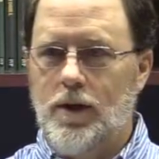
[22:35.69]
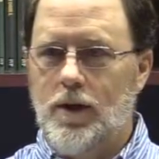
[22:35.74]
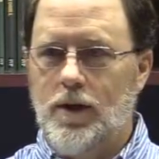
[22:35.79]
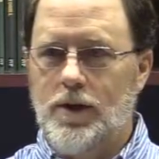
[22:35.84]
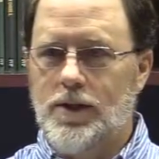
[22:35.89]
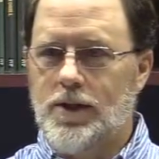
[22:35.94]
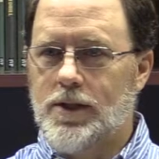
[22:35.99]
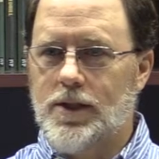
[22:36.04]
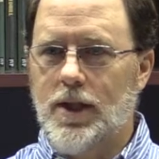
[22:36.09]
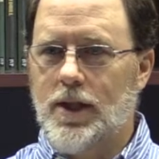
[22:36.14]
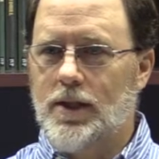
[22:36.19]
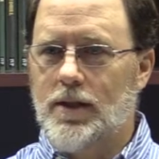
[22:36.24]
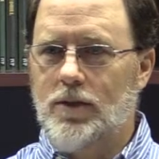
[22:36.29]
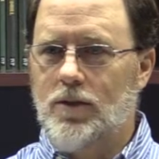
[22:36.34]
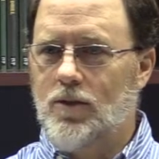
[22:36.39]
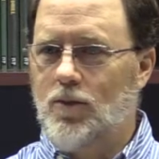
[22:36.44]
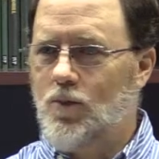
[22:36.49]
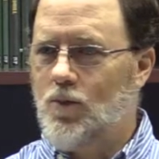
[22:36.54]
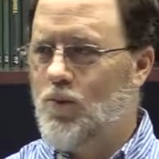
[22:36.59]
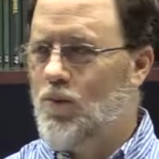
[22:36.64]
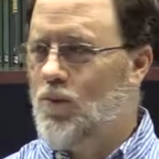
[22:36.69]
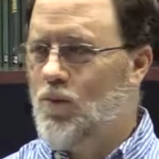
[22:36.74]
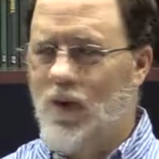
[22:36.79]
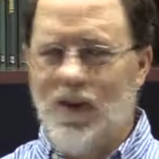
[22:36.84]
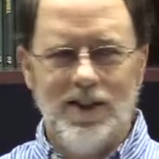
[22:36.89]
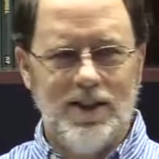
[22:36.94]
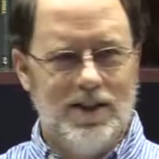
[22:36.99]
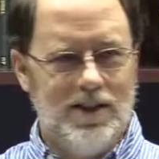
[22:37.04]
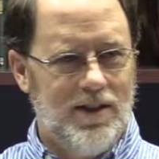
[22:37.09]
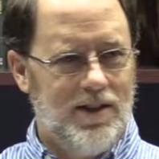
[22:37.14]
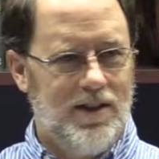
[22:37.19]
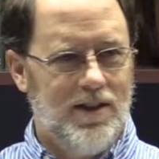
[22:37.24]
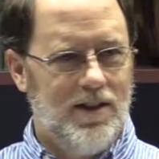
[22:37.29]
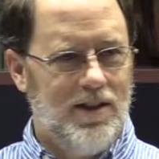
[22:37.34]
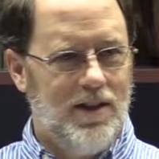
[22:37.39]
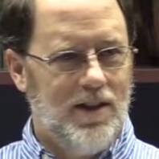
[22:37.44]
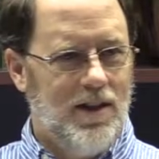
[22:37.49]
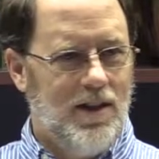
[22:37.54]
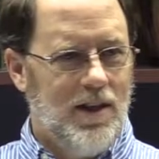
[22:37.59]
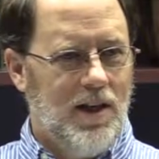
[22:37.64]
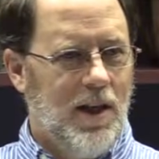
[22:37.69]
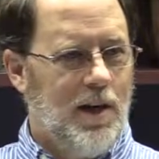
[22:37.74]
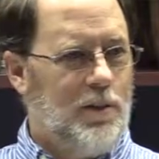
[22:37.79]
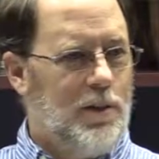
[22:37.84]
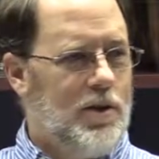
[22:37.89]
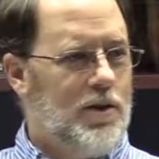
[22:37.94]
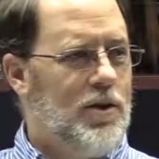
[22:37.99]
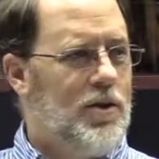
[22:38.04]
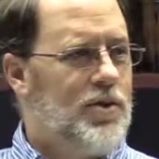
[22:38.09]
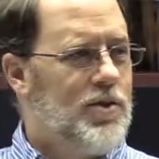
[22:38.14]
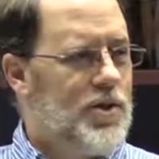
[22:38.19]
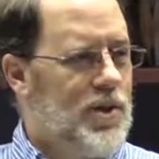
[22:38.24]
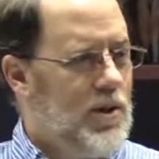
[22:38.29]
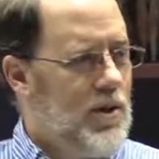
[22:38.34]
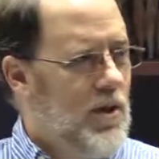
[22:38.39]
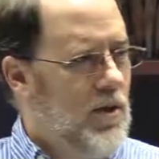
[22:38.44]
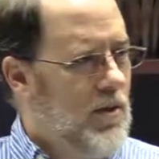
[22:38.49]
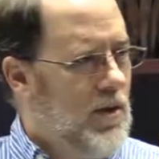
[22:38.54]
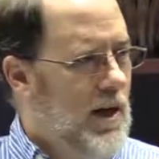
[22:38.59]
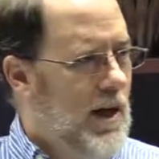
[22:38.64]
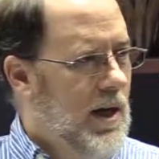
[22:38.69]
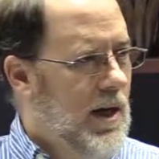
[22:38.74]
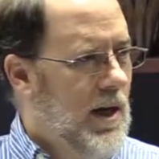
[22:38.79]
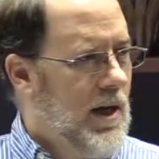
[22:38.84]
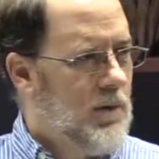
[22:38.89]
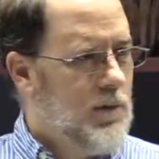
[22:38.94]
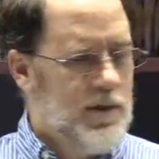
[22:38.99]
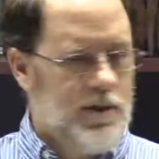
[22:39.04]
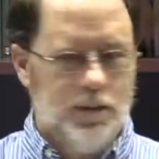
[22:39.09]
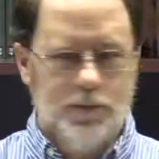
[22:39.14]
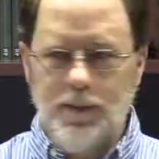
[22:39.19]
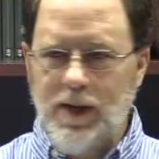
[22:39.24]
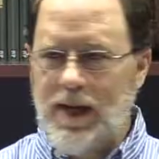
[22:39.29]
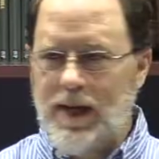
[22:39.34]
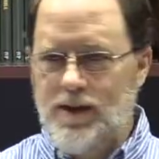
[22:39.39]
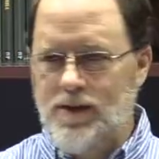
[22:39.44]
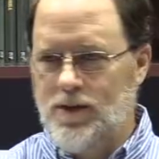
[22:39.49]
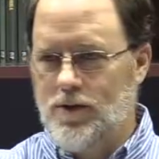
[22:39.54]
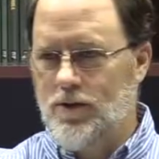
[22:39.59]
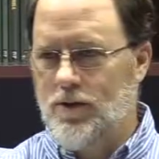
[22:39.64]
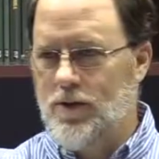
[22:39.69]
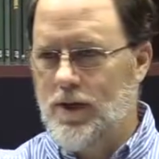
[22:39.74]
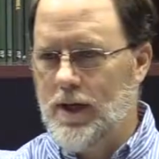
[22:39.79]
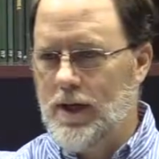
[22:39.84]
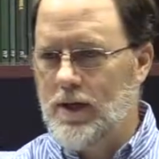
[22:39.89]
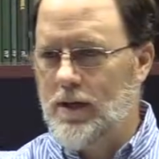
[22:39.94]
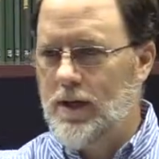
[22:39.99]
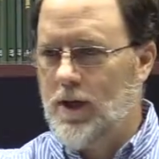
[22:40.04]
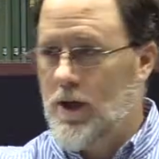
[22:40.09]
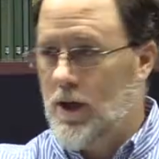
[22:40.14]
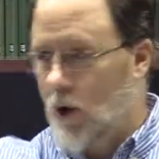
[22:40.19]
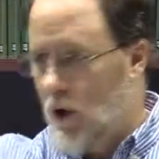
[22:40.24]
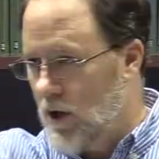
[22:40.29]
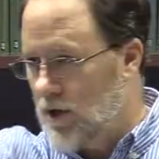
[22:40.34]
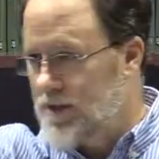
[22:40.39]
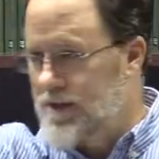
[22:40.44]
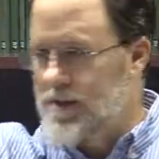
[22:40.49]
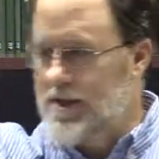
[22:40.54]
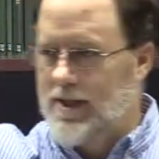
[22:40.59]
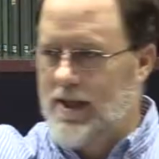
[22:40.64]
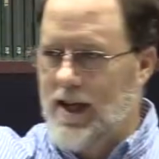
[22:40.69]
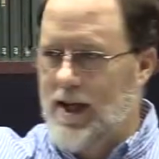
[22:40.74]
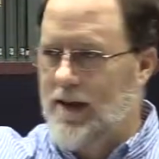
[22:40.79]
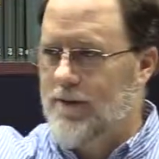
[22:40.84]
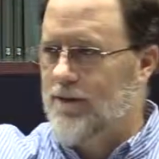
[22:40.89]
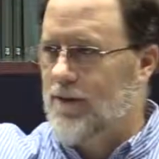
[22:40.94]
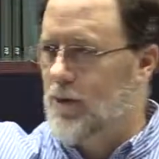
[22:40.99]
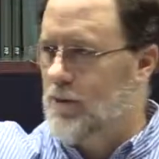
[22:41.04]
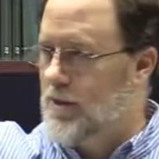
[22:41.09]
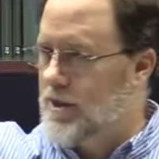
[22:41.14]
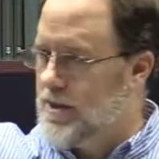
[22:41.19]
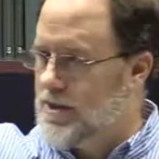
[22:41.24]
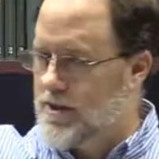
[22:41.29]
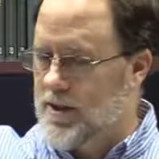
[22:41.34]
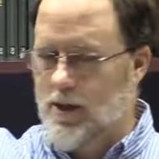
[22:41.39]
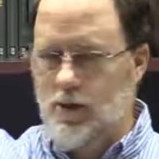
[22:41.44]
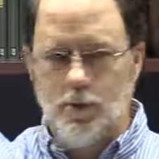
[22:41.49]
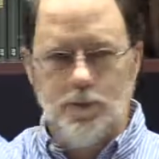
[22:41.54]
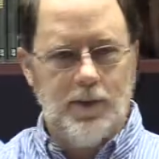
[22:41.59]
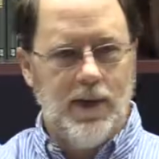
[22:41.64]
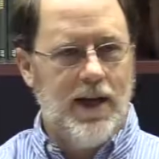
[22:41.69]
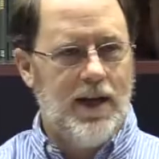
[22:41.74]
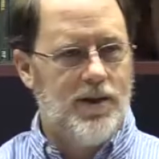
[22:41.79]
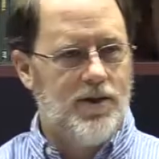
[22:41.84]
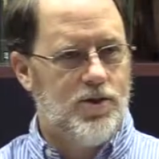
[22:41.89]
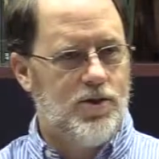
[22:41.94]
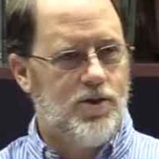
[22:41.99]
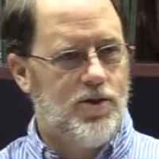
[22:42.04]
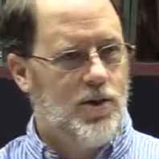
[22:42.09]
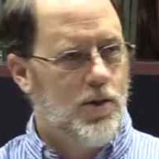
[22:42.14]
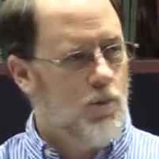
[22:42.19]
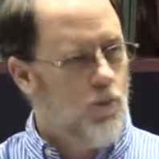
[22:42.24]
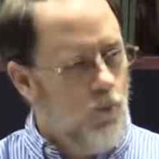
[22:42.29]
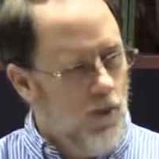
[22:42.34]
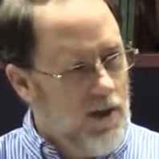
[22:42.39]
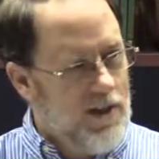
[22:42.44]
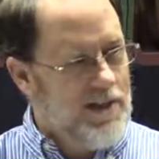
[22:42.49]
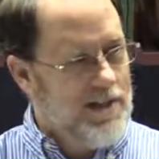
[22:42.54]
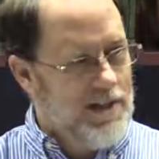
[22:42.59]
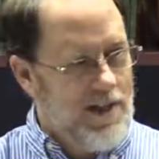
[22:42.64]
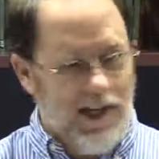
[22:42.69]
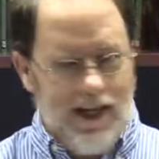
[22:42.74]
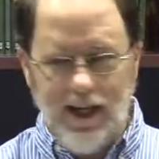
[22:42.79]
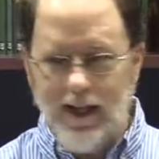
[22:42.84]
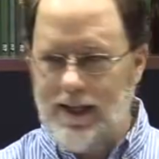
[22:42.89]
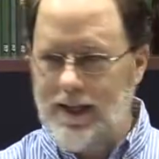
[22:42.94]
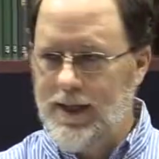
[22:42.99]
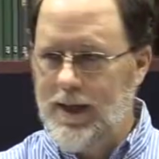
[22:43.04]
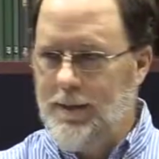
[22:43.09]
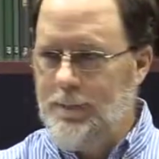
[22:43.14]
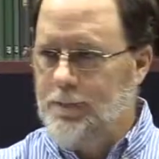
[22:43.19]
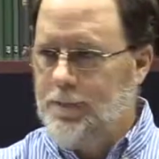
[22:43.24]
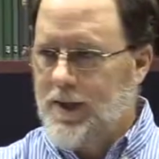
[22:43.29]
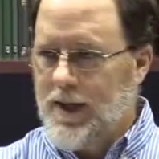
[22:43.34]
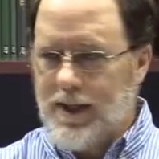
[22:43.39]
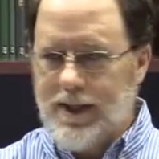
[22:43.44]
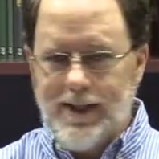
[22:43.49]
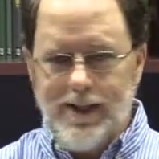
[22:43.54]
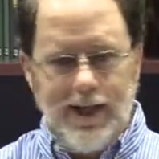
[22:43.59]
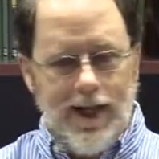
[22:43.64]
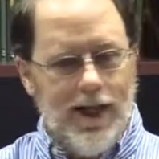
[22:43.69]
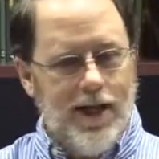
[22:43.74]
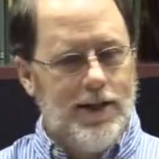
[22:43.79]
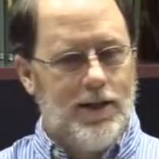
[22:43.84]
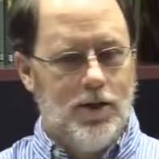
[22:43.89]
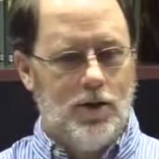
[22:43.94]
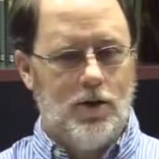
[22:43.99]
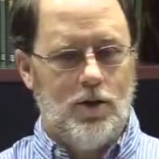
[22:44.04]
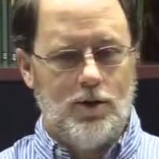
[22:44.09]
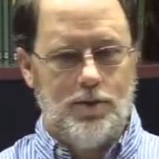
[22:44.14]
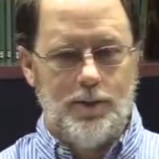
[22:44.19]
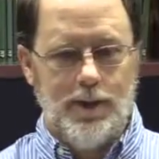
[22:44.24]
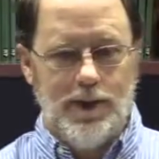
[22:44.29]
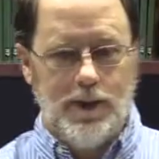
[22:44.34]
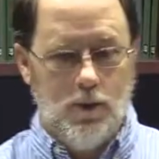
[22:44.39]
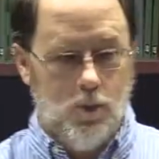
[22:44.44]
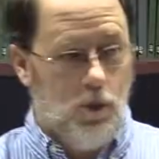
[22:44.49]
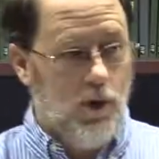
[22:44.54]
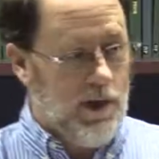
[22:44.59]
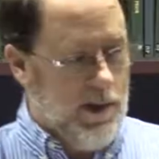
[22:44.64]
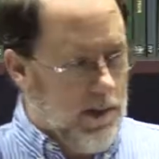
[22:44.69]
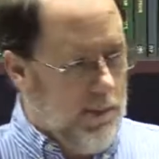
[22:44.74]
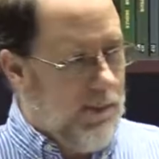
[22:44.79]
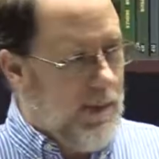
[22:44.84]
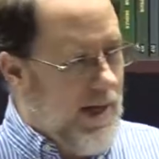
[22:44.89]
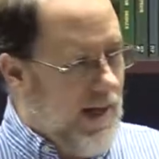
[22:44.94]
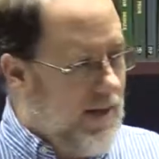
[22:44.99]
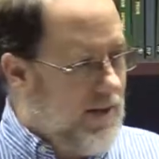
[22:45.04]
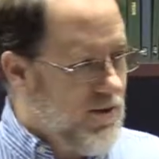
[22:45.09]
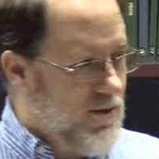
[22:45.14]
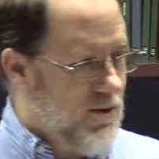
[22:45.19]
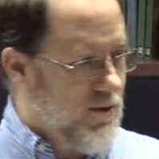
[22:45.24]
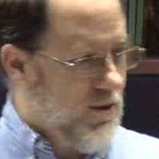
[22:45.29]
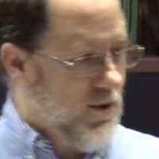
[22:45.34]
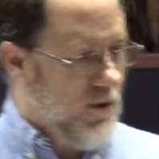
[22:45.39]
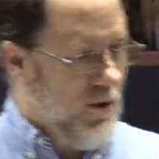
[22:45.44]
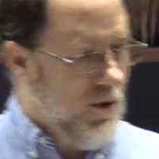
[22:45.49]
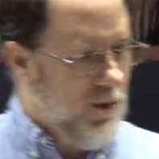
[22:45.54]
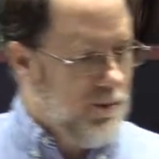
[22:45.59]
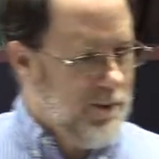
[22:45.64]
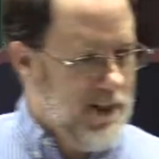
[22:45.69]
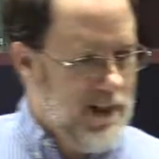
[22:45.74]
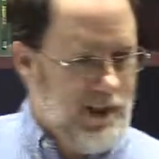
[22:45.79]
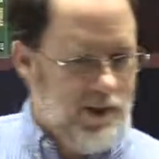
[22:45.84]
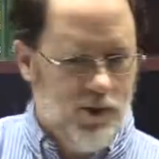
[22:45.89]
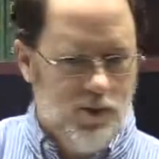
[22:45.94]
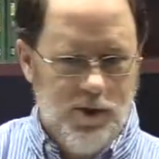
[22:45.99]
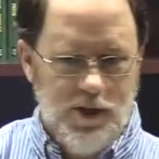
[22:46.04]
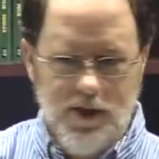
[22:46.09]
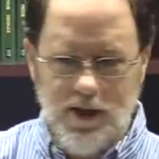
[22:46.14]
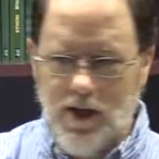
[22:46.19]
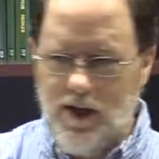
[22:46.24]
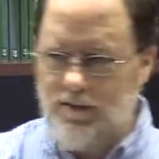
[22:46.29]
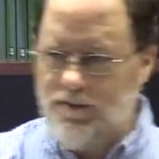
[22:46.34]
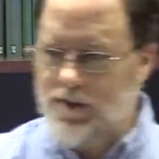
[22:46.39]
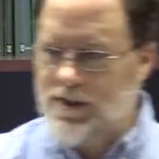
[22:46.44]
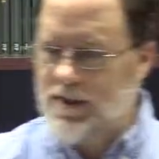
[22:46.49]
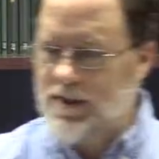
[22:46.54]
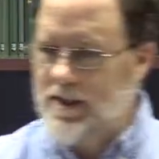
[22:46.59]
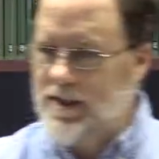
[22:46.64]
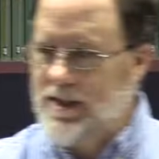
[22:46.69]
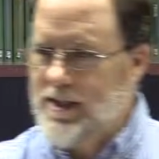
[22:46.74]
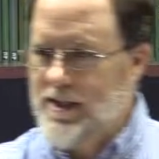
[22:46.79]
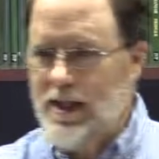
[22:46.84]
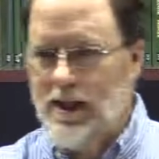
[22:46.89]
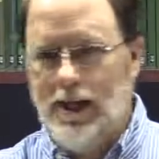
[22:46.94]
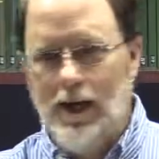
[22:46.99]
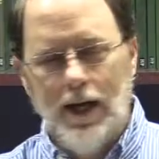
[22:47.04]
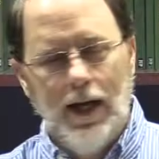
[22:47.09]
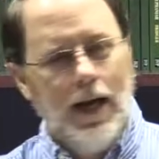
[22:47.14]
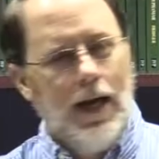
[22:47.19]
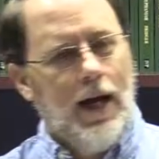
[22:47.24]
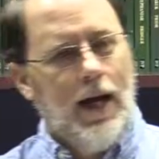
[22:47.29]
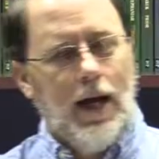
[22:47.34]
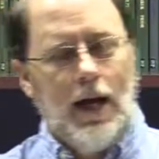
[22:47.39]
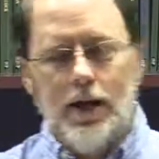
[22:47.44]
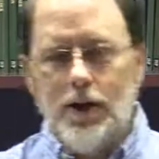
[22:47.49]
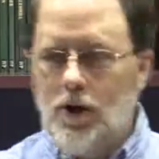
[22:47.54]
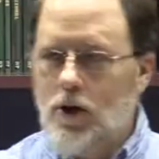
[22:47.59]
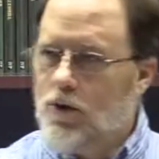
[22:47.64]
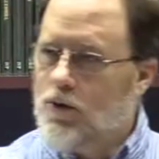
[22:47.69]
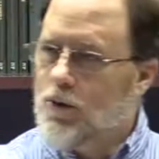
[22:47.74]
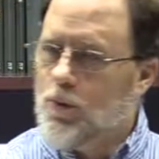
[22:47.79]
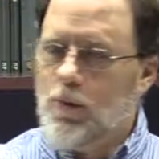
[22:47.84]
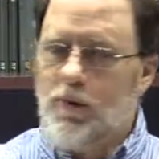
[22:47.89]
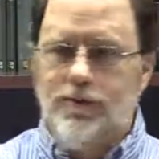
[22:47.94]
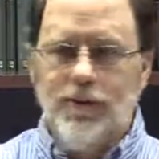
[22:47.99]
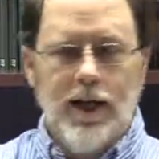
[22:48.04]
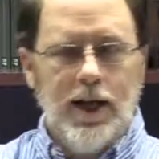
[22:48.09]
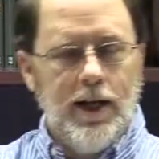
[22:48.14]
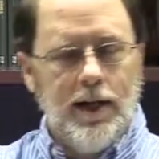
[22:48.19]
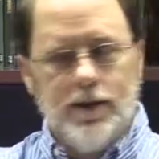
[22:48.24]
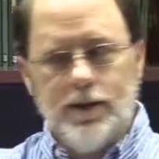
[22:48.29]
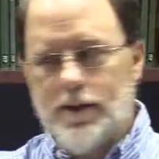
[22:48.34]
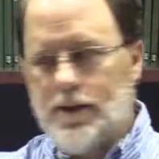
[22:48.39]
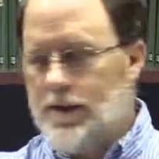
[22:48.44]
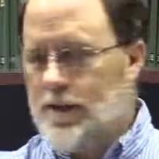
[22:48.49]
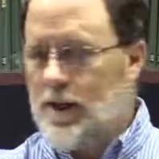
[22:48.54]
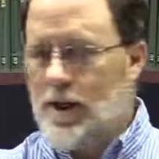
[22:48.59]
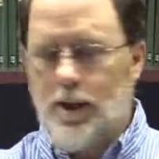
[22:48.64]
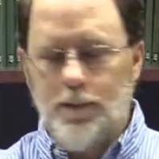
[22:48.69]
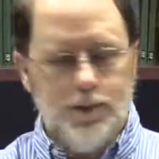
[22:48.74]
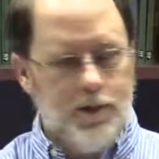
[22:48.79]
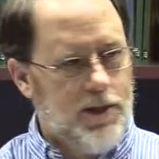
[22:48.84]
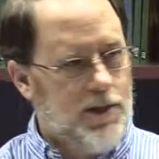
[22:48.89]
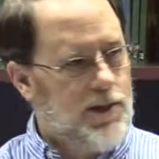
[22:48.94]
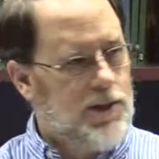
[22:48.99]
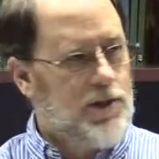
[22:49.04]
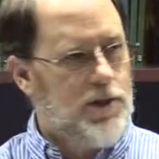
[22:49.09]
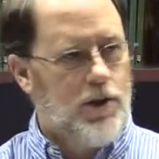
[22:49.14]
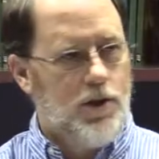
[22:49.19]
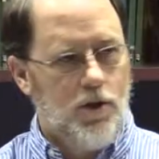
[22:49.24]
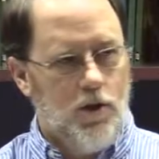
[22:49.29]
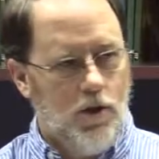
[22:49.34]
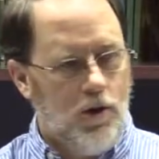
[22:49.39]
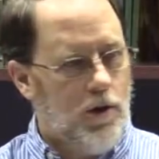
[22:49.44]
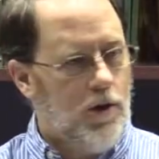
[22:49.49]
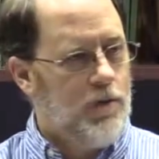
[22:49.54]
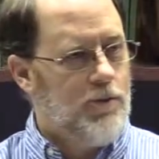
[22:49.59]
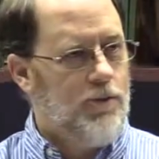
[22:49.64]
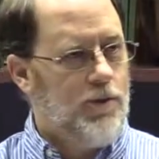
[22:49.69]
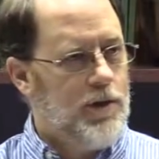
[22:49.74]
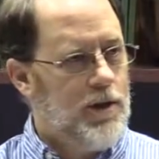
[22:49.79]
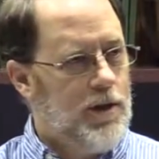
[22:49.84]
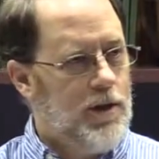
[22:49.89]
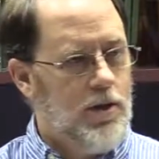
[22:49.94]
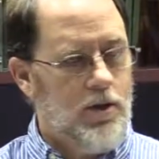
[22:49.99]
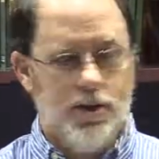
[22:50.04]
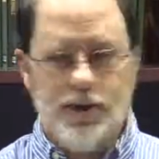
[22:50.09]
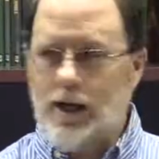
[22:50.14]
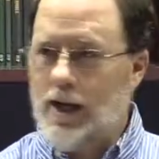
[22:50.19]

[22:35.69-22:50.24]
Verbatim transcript: It's just like, what? I remember years ago, I, I, was a pastor and, and on staff, there were these other pastors. And one day, a guy called me, one of the pastors called me into his office and he said, I know that we've had this competition going on for years.